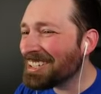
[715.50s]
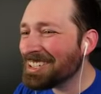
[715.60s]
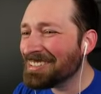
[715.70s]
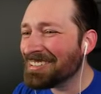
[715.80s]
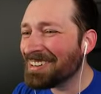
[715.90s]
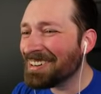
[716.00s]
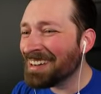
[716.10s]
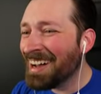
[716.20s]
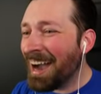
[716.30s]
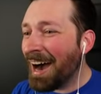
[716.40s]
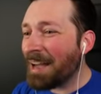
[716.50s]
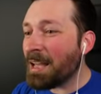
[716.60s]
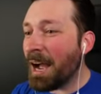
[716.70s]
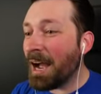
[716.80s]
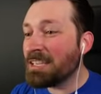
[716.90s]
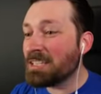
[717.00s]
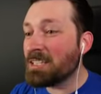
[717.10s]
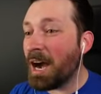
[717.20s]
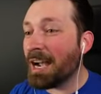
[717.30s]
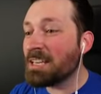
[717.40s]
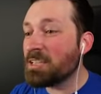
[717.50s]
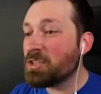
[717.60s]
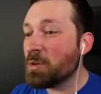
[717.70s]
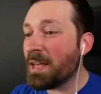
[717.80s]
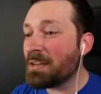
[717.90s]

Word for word: cool? I I didn't I didn't do